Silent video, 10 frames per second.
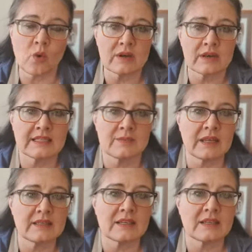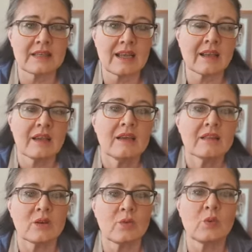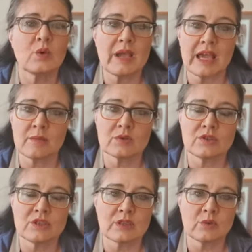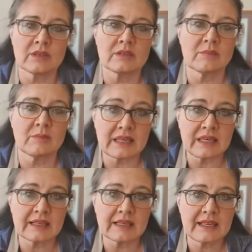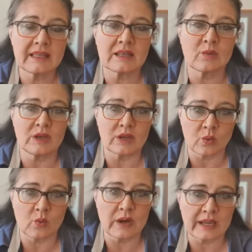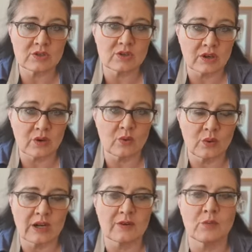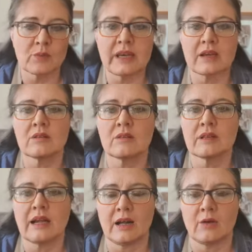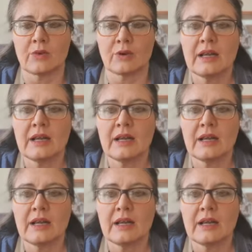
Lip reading: or an asthmatic attack, that we will be able to deal with it immediately, and that we know where to go for medical help.